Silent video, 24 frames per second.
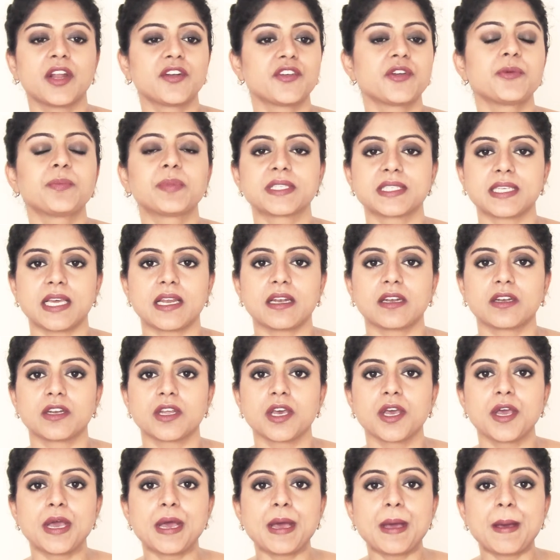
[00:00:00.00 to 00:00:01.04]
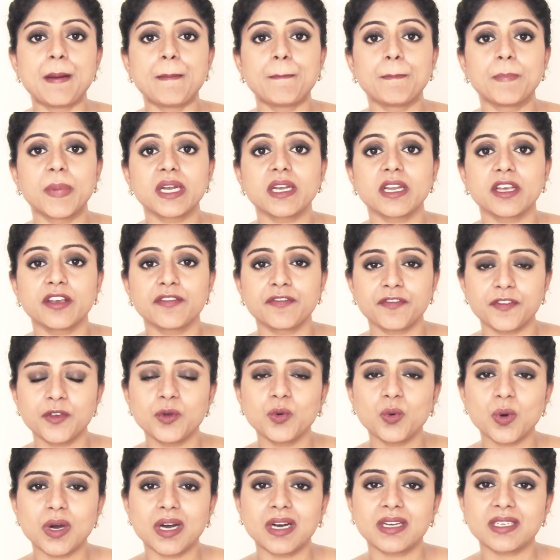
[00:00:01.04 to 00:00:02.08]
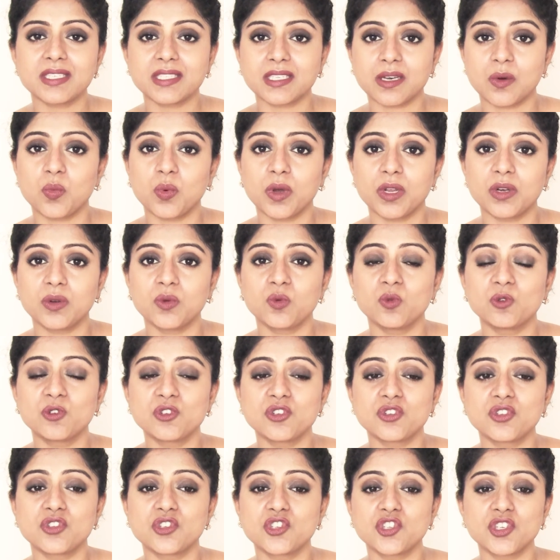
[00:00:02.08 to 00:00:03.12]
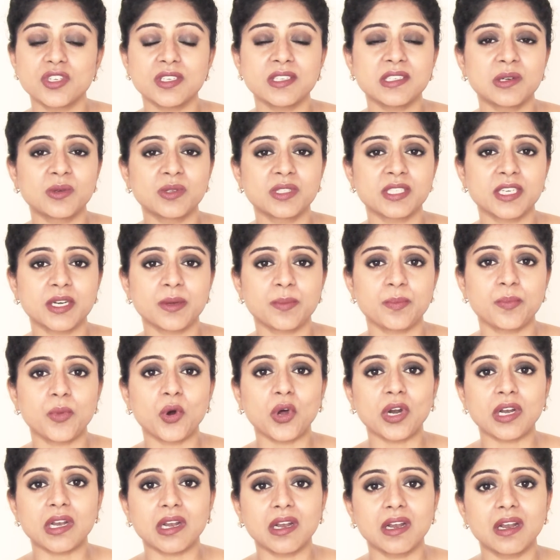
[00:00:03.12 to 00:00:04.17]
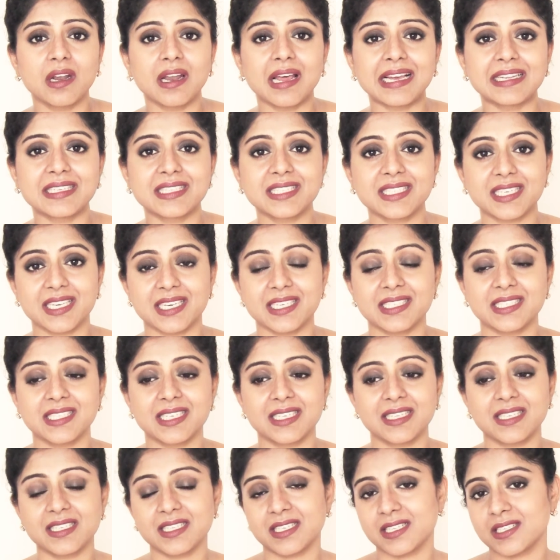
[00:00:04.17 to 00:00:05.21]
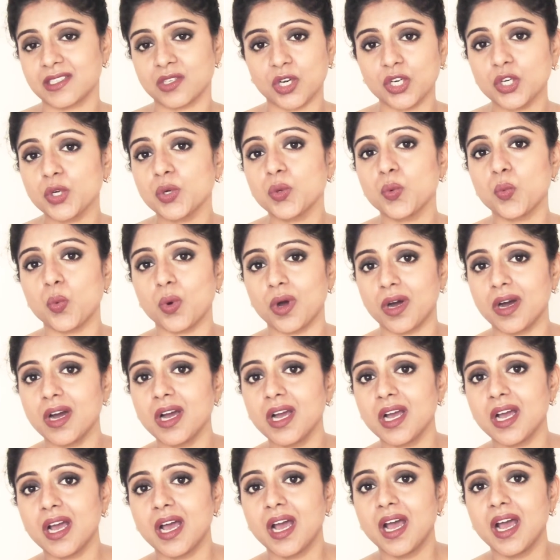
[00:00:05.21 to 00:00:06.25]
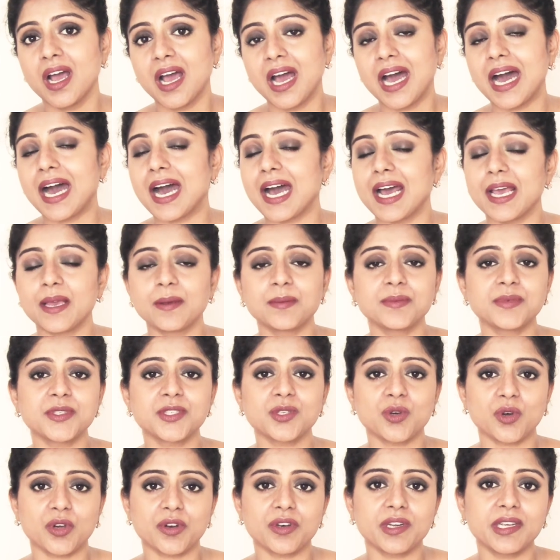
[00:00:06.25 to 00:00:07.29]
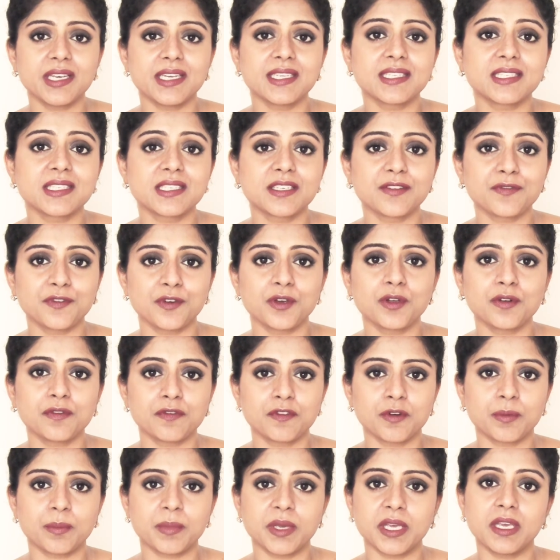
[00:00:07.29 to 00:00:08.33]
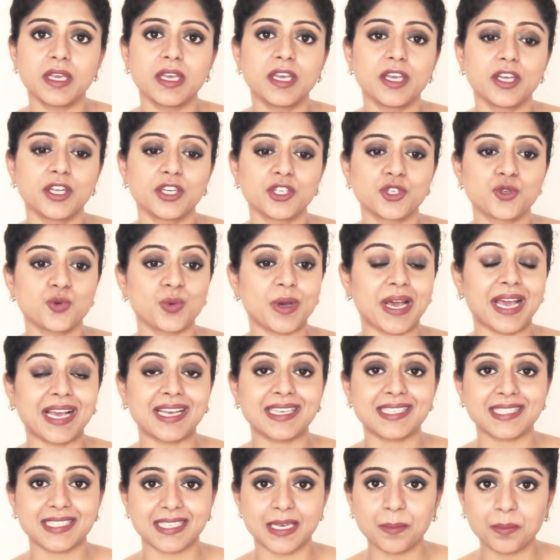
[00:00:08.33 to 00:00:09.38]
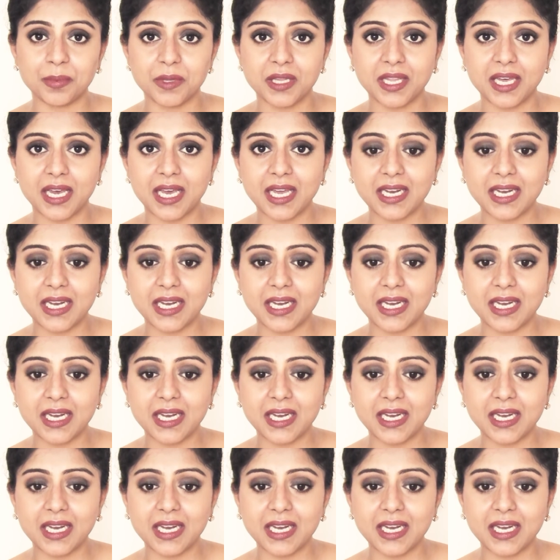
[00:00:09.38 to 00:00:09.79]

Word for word: 100%. But if you are someone who just looks at a bottle and says that this is not going to work, I am sorry, it's difficult for me to accept